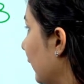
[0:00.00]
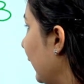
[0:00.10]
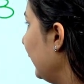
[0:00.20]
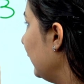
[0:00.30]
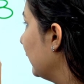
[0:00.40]

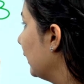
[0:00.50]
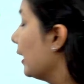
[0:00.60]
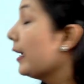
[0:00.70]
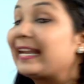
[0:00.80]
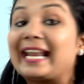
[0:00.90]
Right?
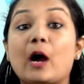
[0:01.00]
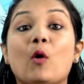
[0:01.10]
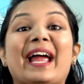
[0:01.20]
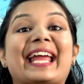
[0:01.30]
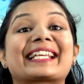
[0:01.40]

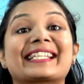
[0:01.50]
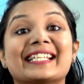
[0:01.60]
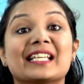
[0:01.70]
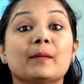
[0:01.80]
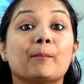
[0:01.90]
Now x
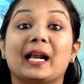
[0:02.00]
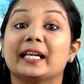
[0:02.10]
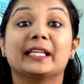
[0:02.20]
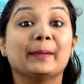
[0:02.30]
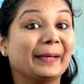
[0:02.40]
is in
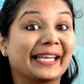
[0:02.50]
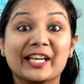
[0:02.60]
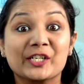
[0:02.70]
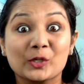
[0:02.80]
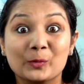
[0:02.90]

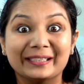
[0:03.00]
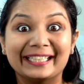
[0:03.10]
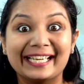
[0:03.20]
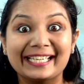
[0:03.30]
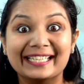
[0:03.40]
multiplication with
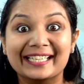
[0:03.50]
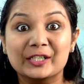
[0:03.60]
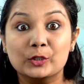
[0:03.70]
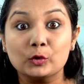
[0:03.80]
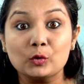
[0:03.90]
8
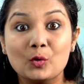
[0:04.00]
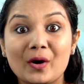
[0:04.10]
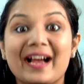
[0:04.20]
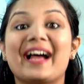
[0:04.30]
too.